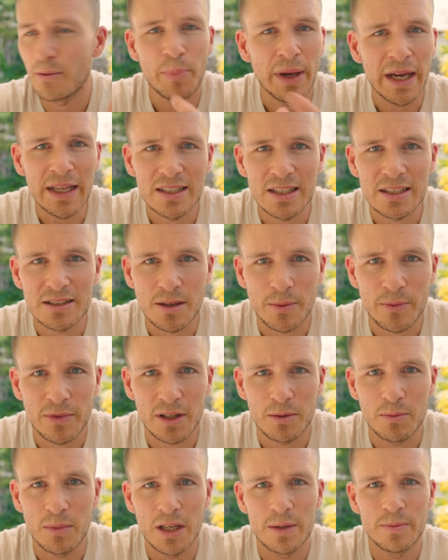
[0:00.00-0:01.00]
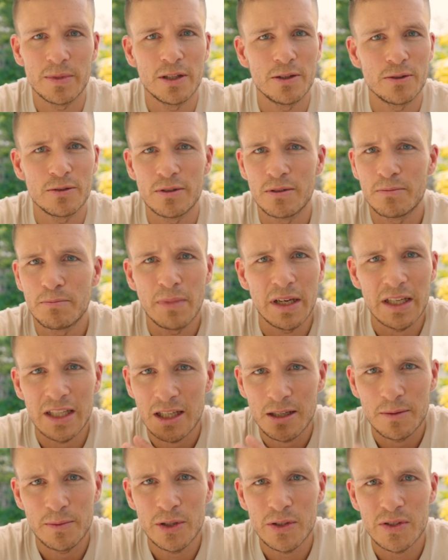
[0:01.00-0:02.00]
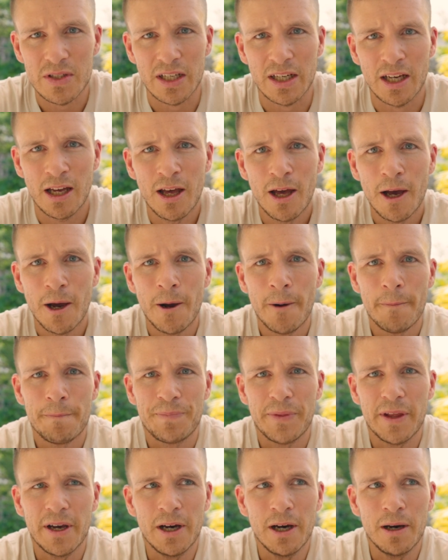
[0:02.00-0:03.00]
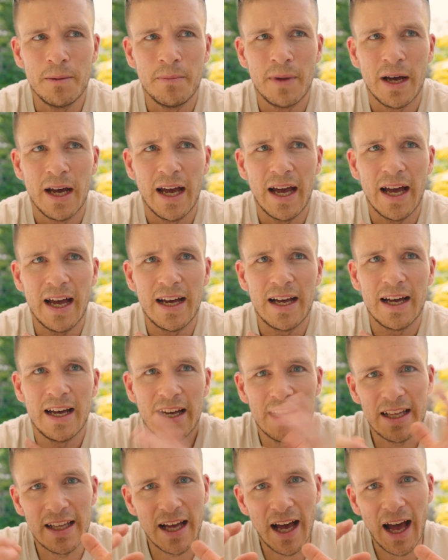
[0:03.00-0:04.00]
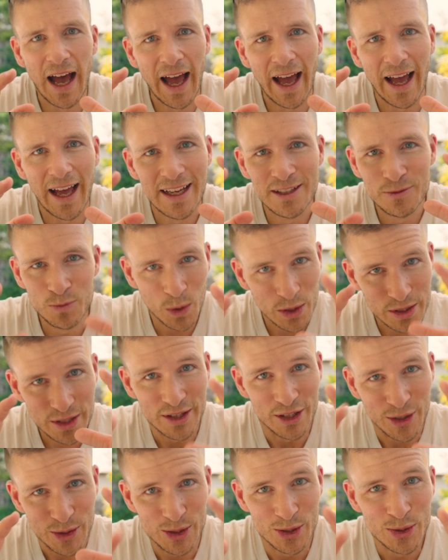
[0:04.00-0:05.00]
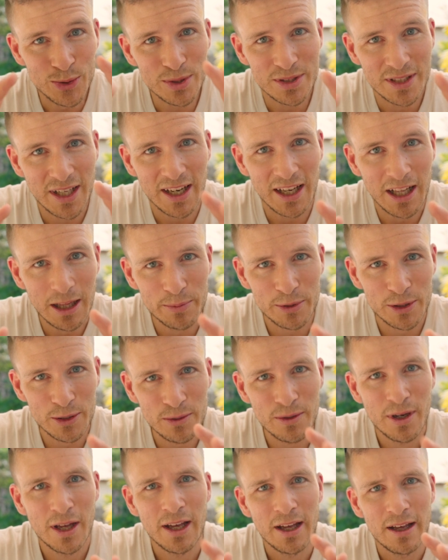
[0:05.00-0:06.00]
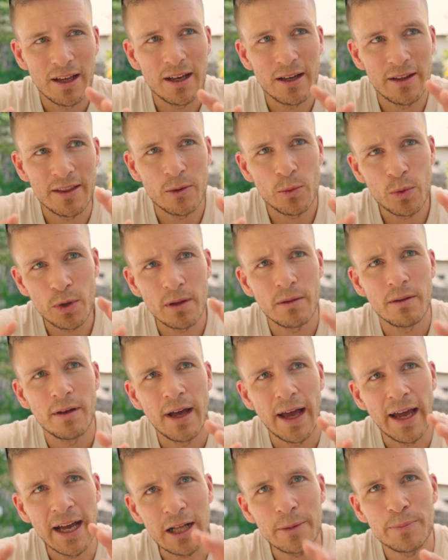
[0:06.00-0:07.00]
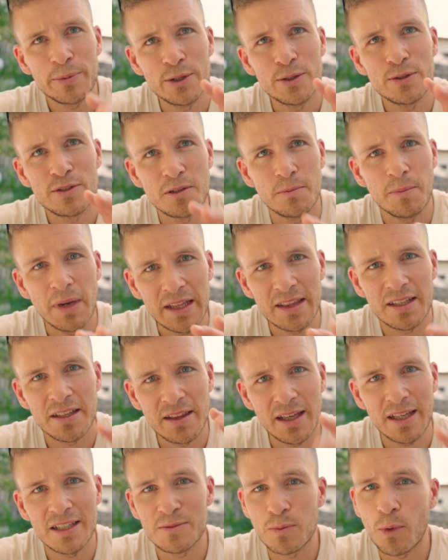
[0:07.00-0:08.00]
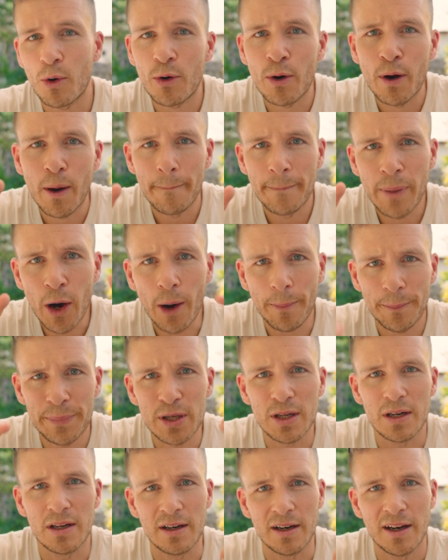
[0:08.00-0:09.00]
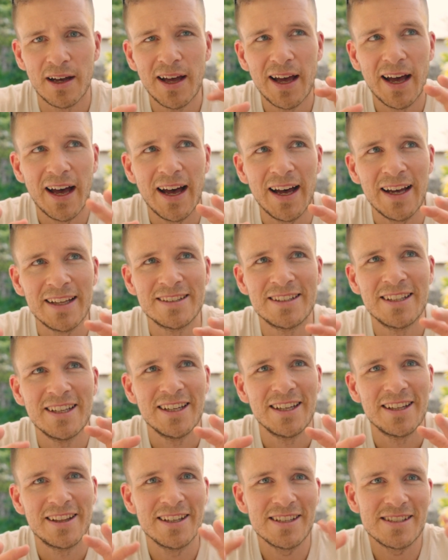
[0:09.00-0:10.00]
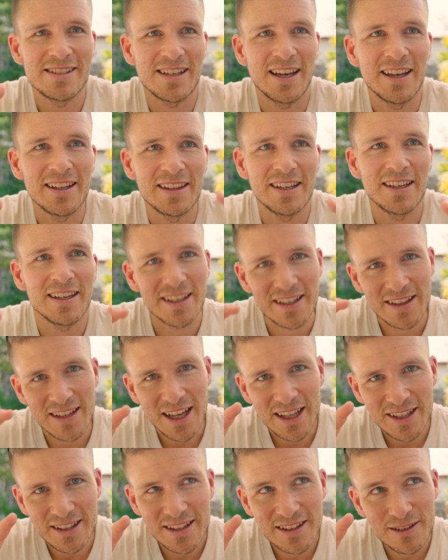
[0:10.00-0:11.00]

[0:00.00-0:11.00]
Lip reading: painting something, maybe you're making music. And what those tools can help you, they will help you to make the things more popular. And this, I think, in that